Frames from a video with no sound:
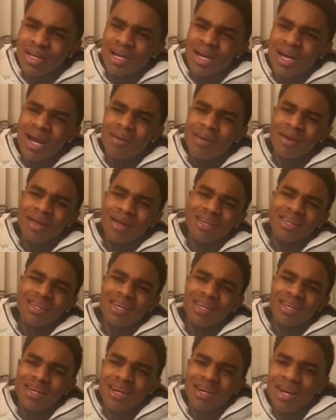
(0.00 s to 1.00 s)
I'm like,
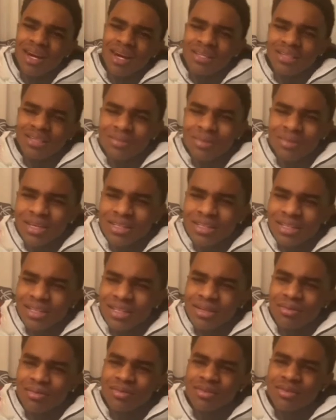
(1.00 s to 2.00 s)
yeah, nah. Some niggas end
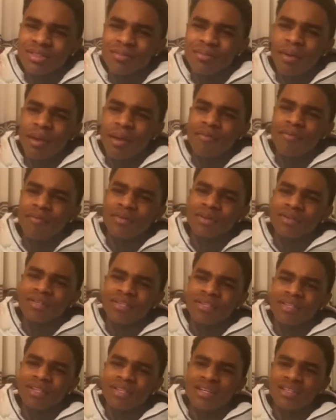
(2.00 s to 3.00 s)
up just beefing with TJ
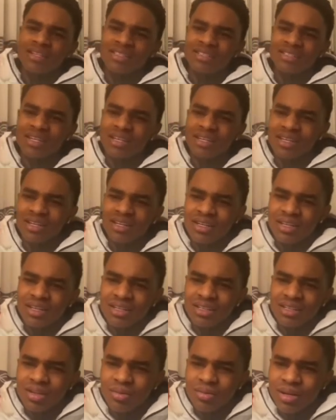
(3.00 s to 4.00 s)
and shit. shit.
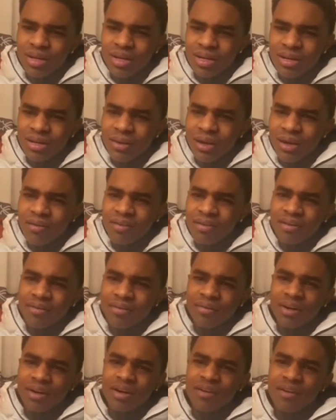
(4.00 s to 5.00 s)
Beefing. So we end up having
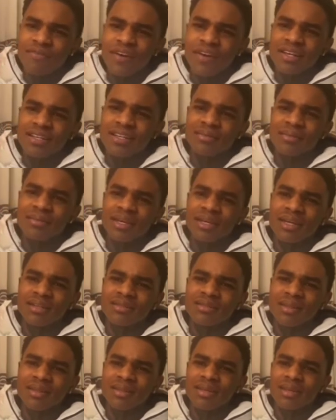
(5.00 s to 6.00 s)
to um, fight some niggas, man.